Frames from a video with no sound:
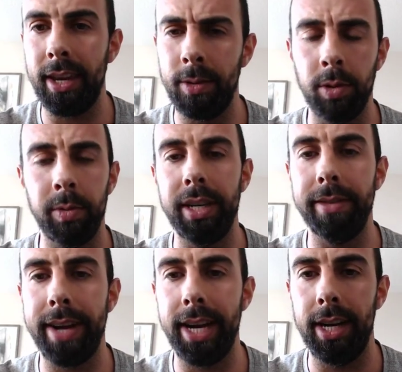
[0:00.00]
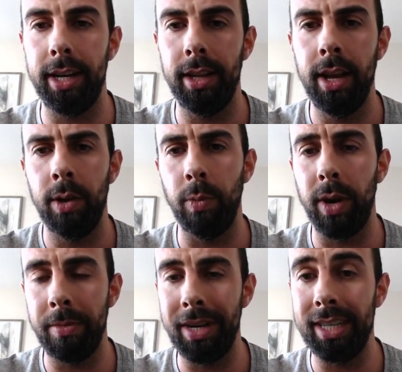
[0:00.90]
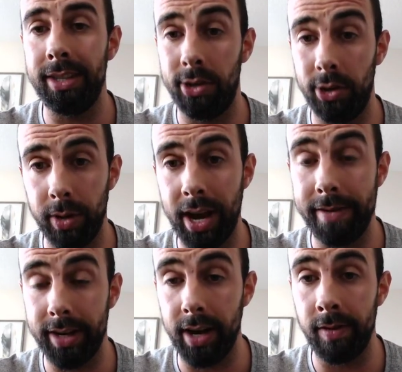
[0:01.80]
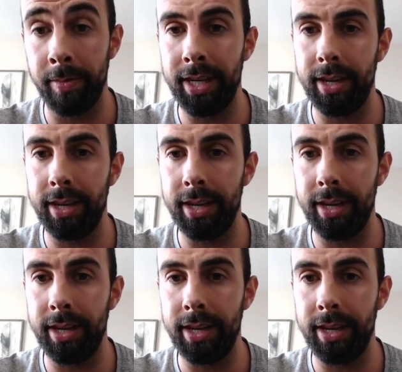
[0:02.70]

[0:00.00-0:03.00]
it will redefine what it means to have a government.